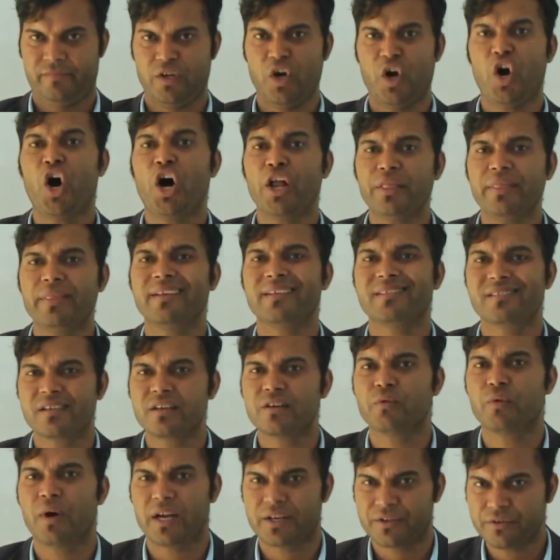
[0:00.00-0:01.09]

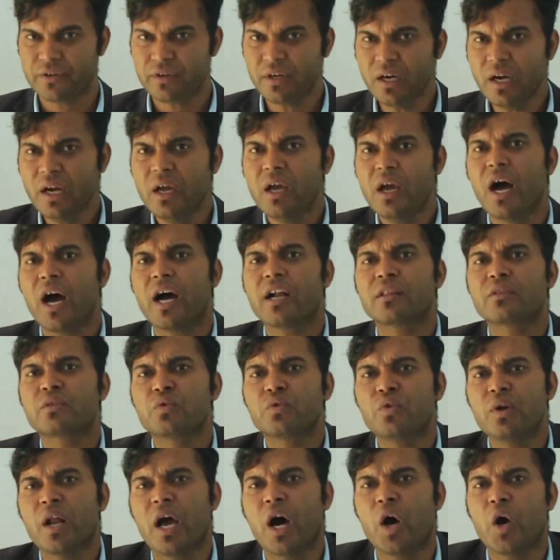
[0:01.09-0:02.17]
unnecessary water are
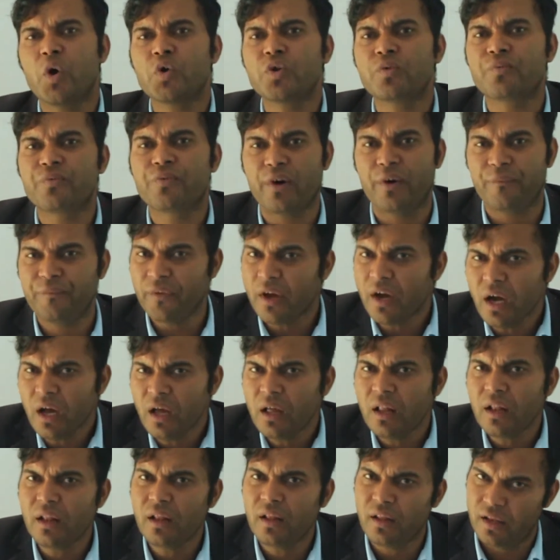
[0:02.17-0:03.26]
thrown out from the
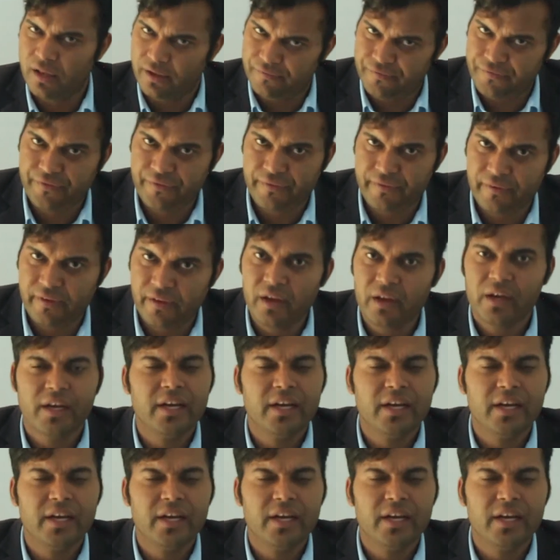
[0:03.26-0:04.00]
leaves.